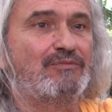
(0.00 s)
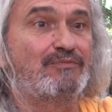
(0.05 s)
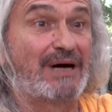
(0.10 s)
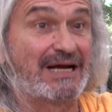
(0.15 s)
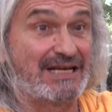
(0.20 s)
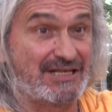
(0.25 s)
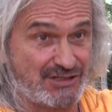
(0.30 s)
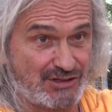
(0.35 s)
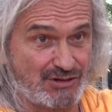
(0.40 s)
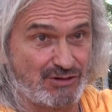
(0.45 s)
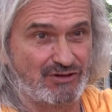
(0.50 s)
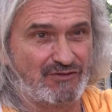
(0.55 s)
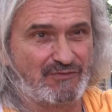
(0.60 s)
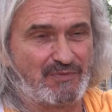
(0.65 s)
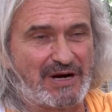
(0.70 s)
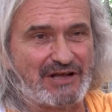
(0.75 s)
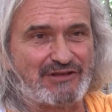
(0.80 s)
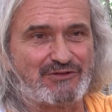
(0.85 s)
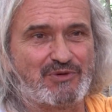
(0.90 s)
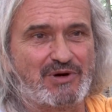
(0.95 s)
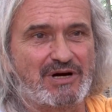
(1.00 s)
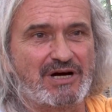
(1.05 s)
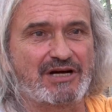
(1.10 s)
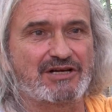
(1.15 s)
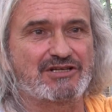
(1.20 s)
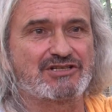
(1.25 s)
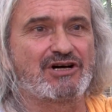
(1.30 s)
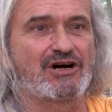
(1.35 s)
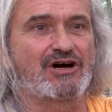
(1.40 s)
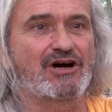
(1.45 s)

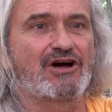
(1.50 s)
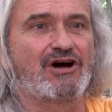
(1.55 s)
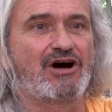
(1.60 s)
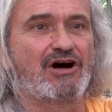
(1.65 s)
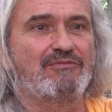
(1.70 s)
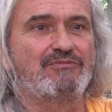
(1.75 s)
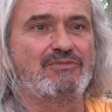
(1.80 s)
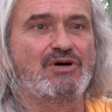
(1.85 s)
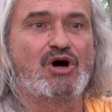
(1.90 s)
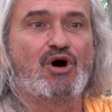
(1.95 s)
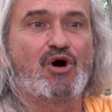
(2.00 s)
BaliSchoolofBreathwork.com